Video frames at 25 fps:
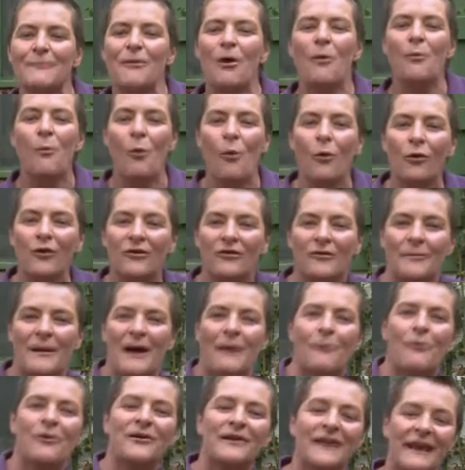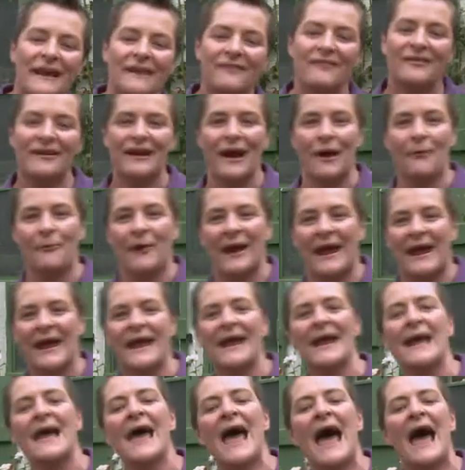my waters about what needs to go where,
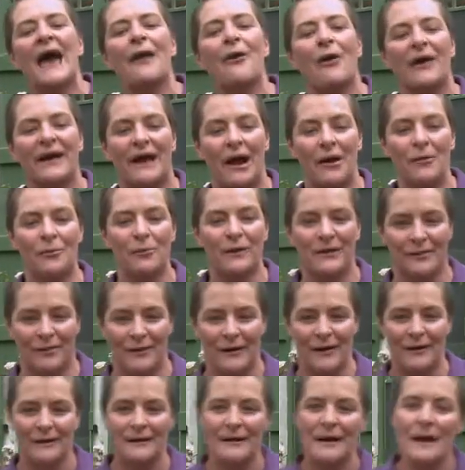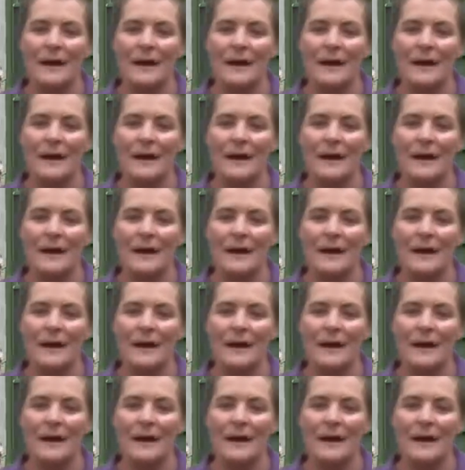and I go with it.